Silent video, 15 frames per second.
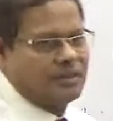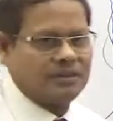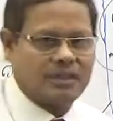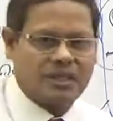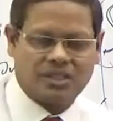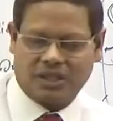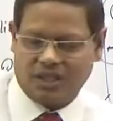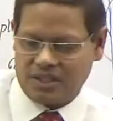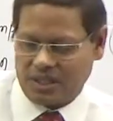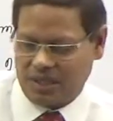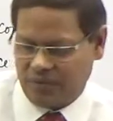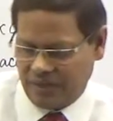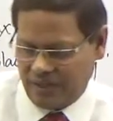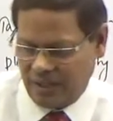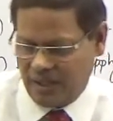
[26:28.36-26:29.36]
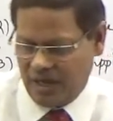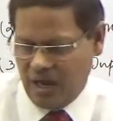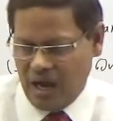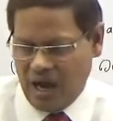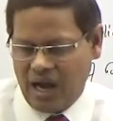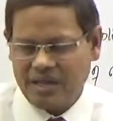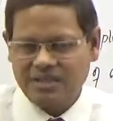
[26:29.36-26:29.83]
That is the reason why
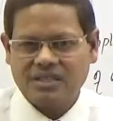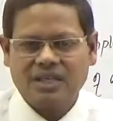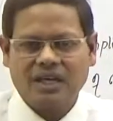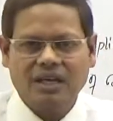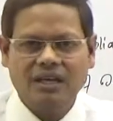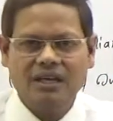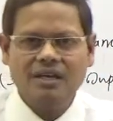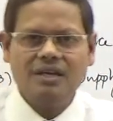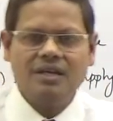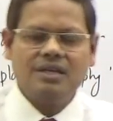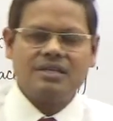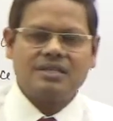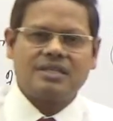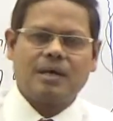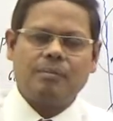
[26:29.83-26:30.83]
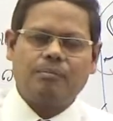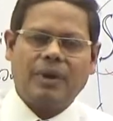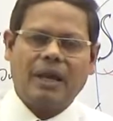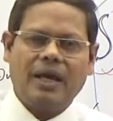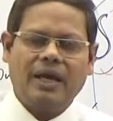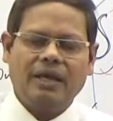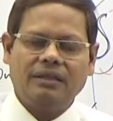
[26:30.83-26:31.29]
I say
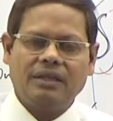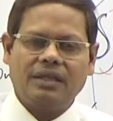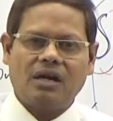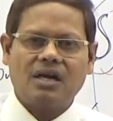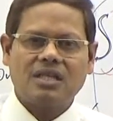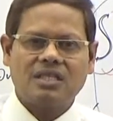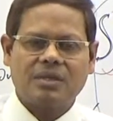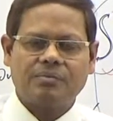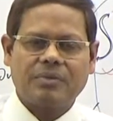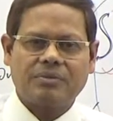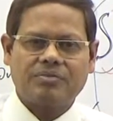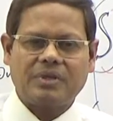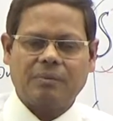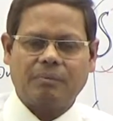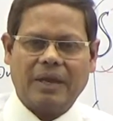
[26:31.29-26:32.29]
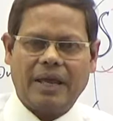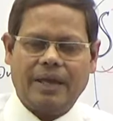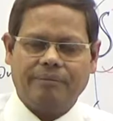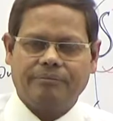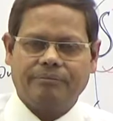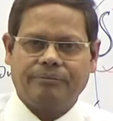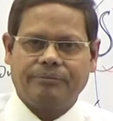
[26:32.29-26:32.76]
supply, the concept of supply
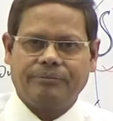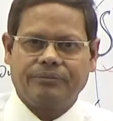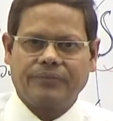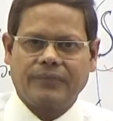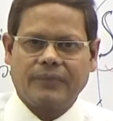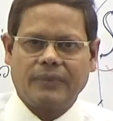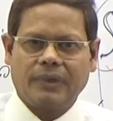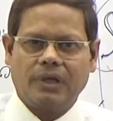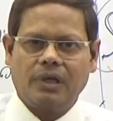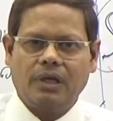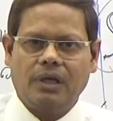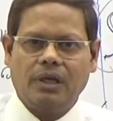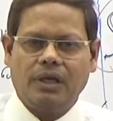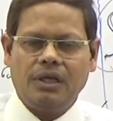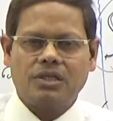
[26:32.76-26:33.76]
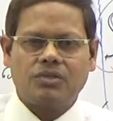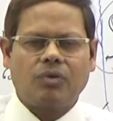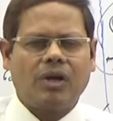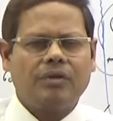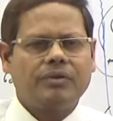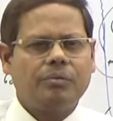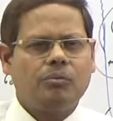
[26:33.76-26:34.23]
is
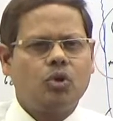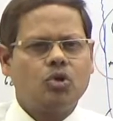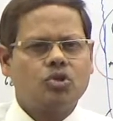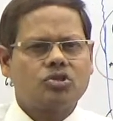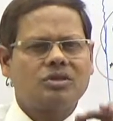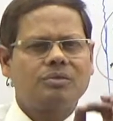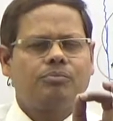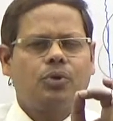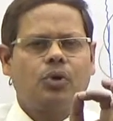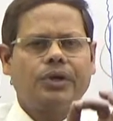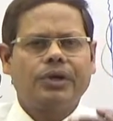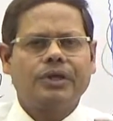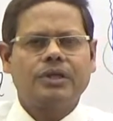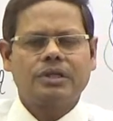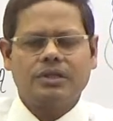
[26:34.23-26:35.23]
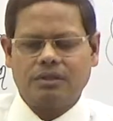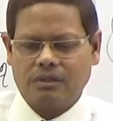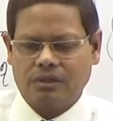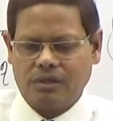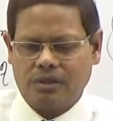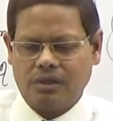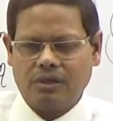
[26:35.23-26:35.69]
one of the most important,
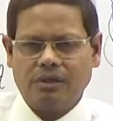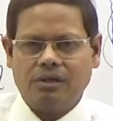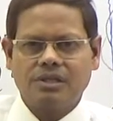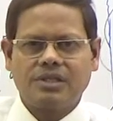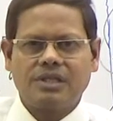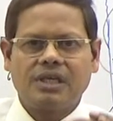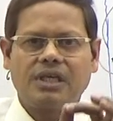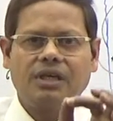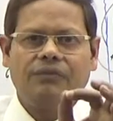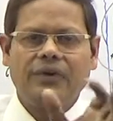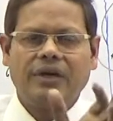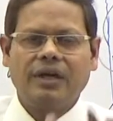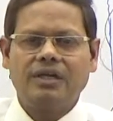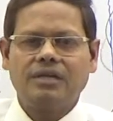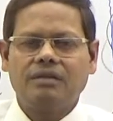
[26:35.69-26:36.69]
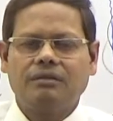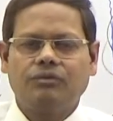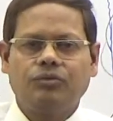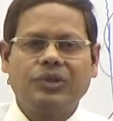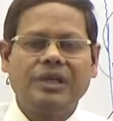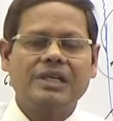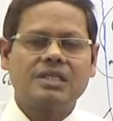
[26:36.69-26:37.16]
significant
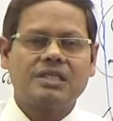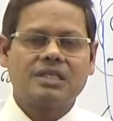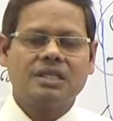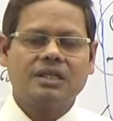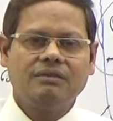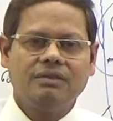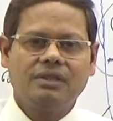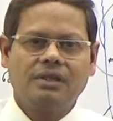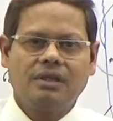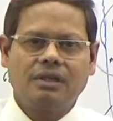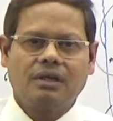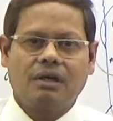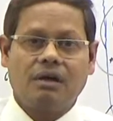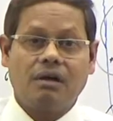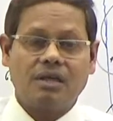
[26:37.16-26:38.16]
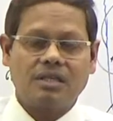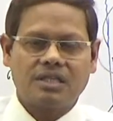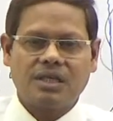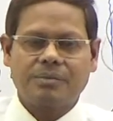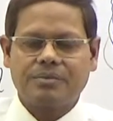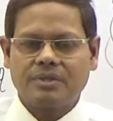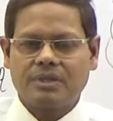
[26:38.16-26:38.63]
things,
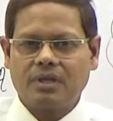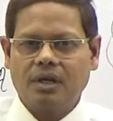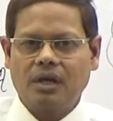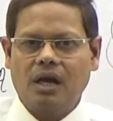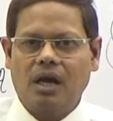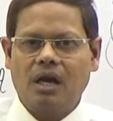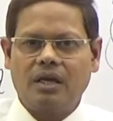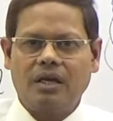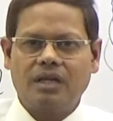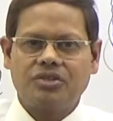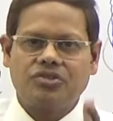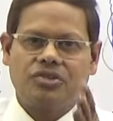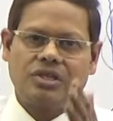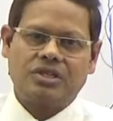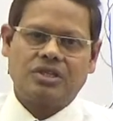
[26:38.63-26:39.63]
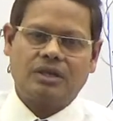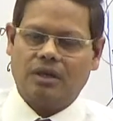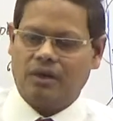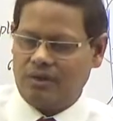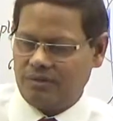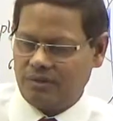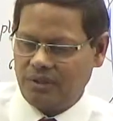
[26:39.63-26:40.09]
concepts under GST
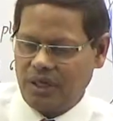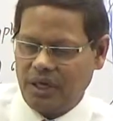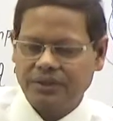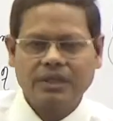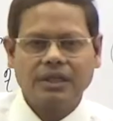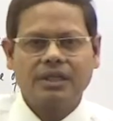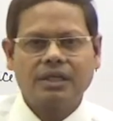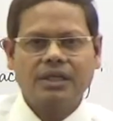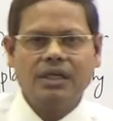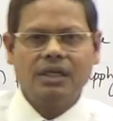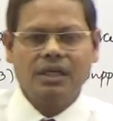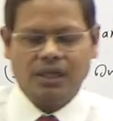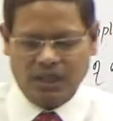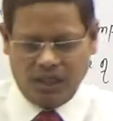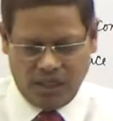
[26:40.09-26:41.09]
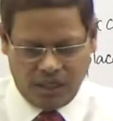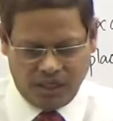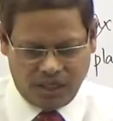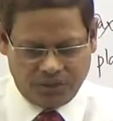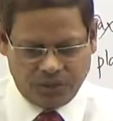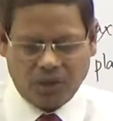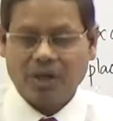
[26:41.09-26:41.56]
law. I think
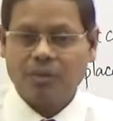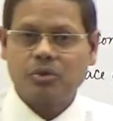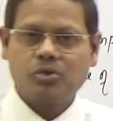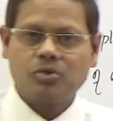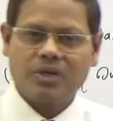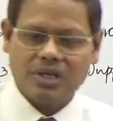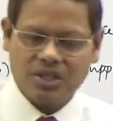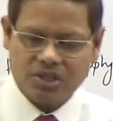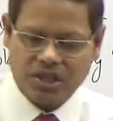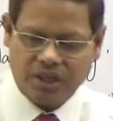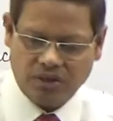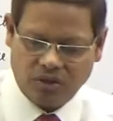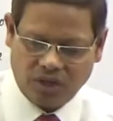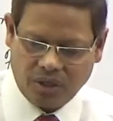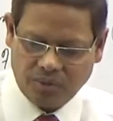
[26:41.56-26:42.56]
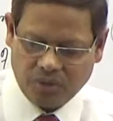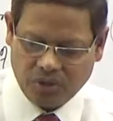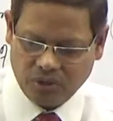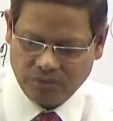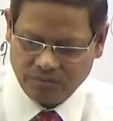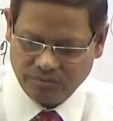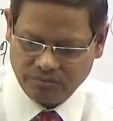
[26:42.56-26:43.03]
you are able to understand, you are able to